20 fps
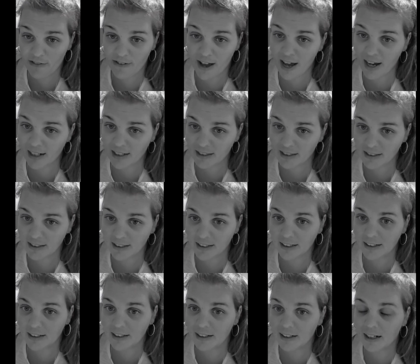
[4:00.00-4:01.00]
the facts
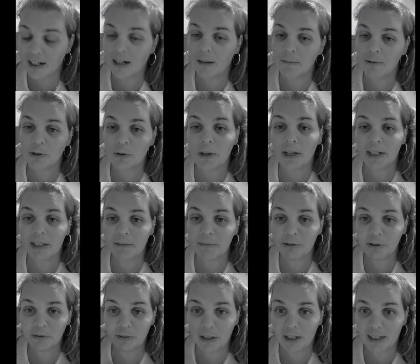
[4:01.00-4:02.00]
um, so I can
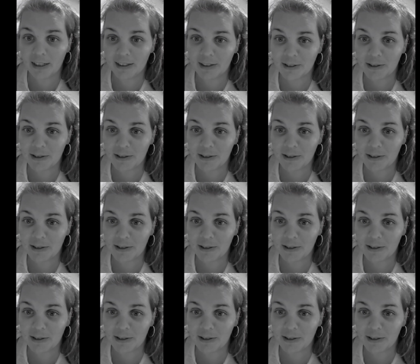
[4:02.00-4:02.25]
move on.